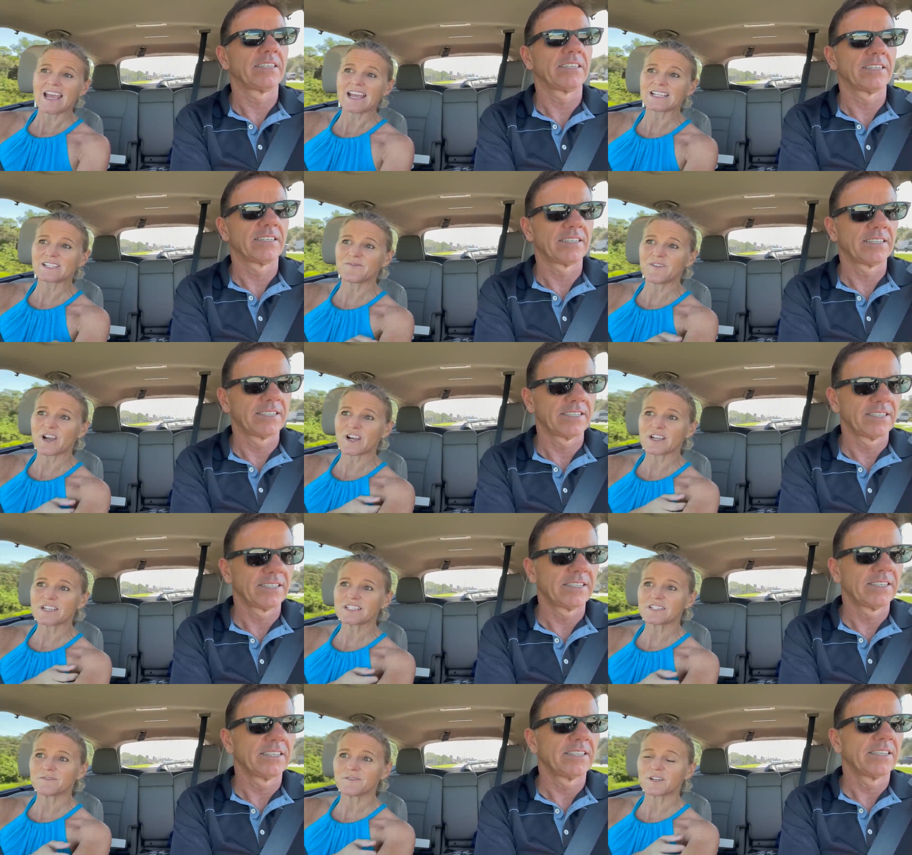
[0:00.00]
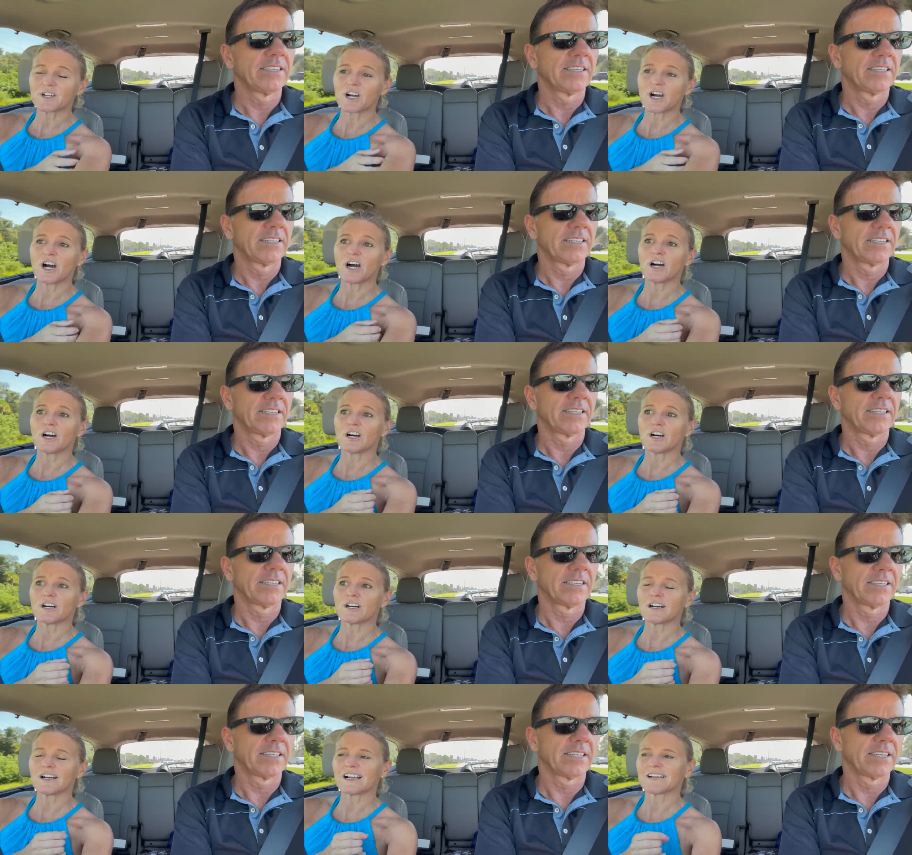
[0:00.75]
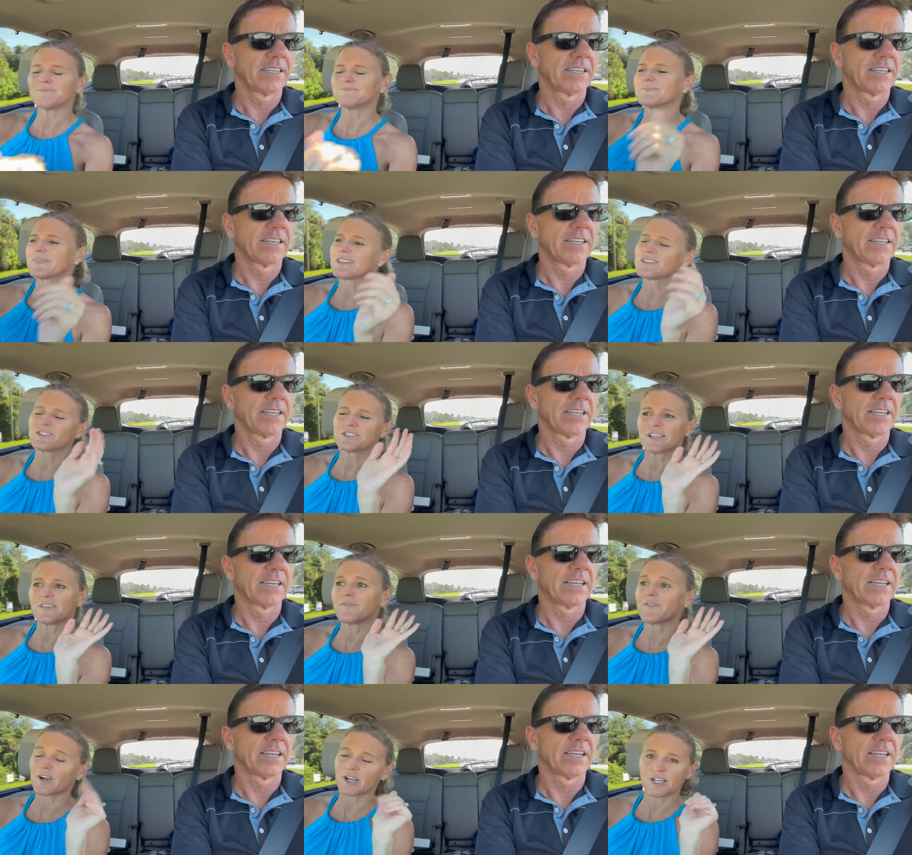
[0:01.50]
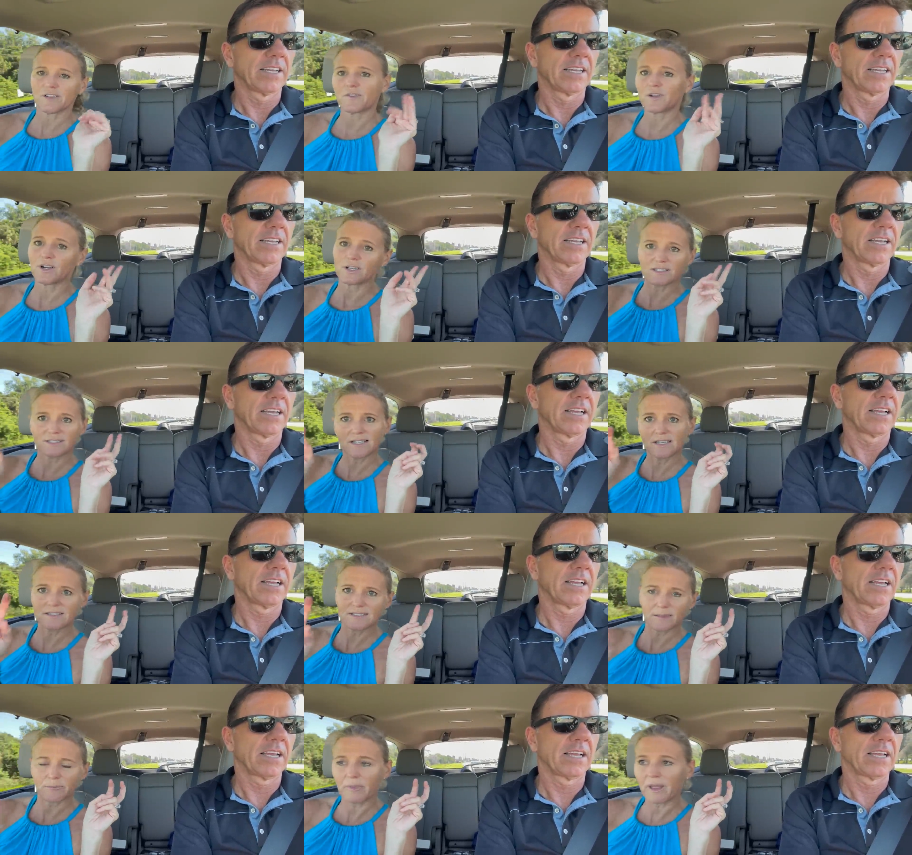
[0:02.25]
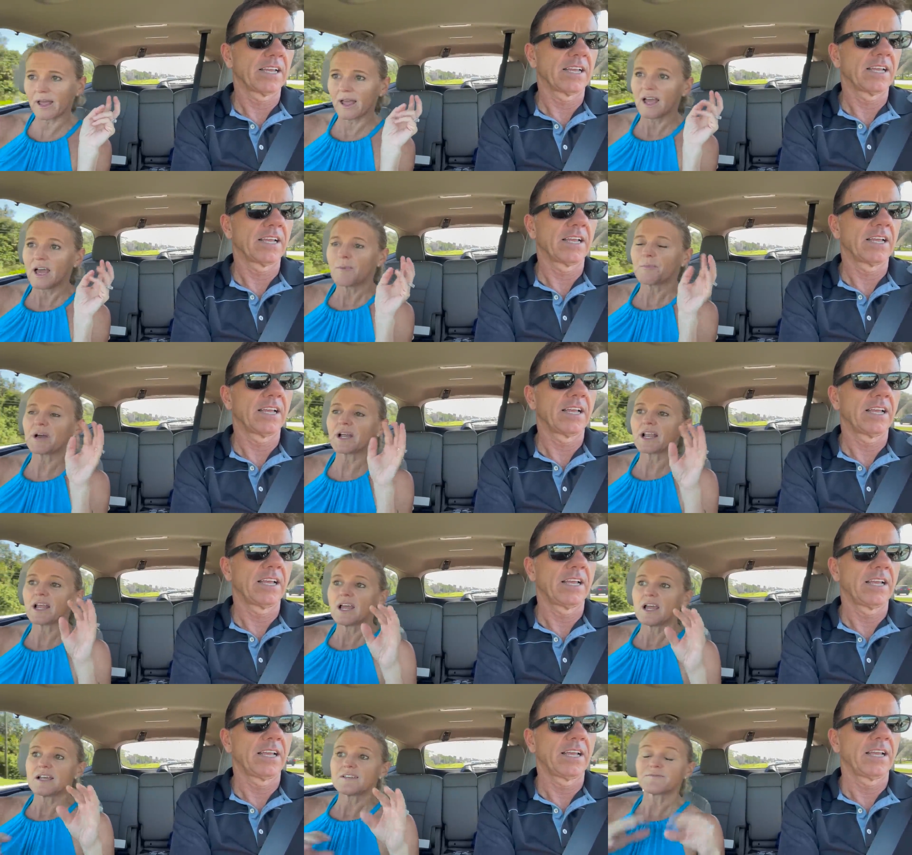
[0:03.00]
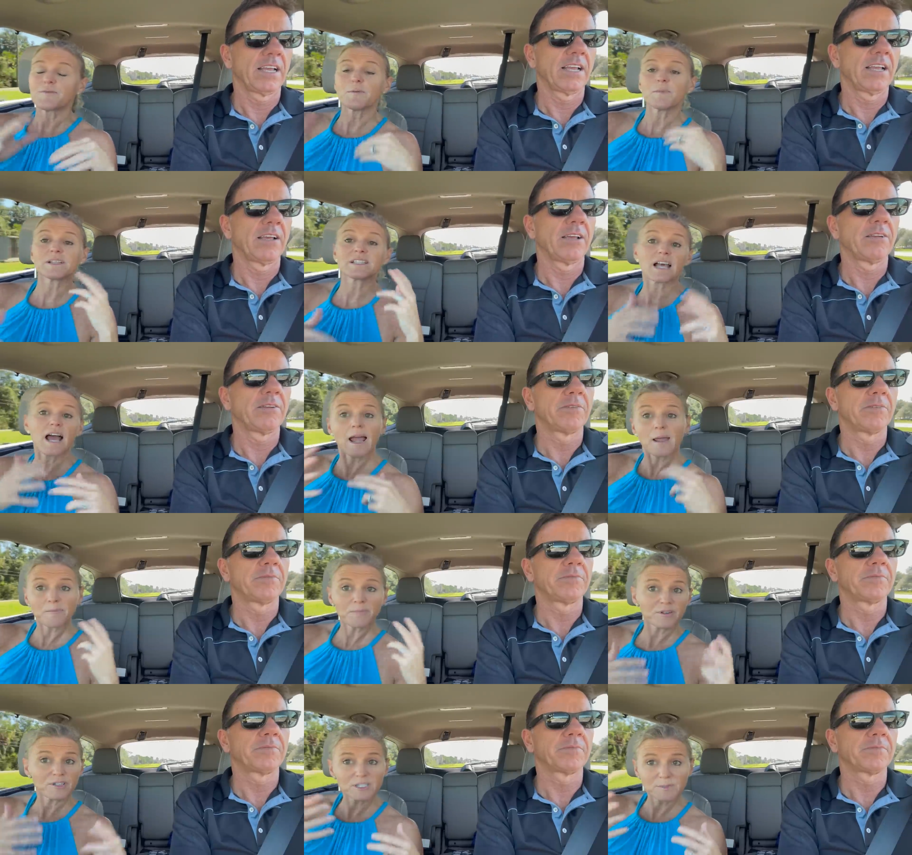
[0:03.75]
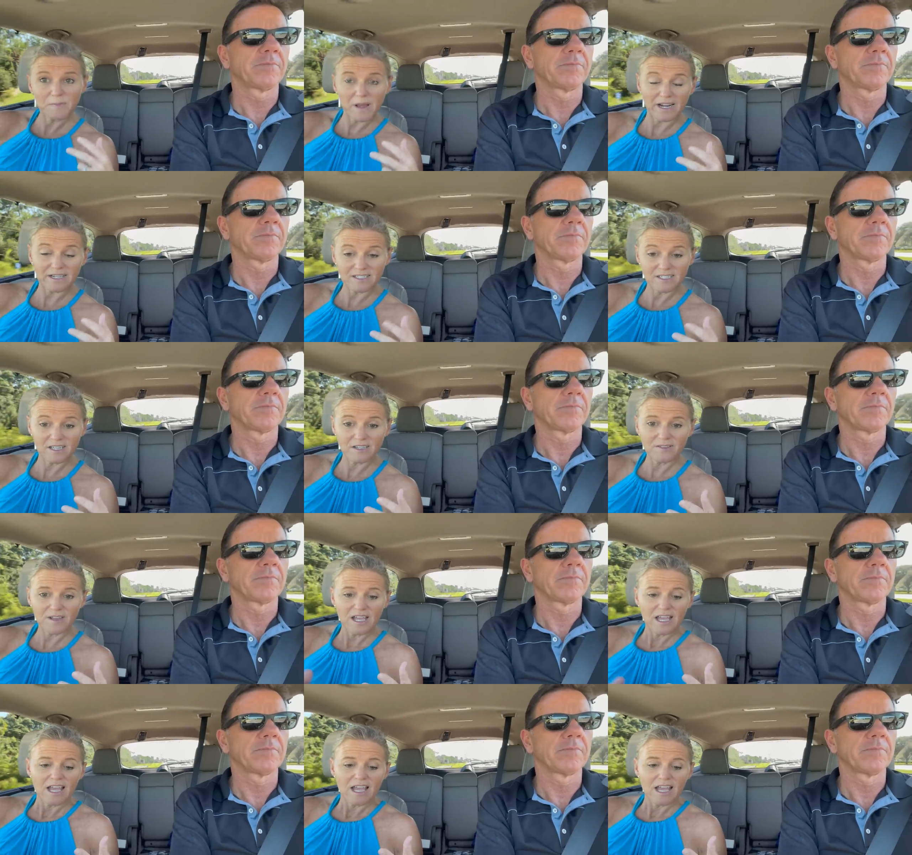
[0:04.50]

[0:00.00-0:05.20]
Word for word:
Speaker 1: It's very difficult. I should say very difficult. It sounds like wow, but from a time perspective.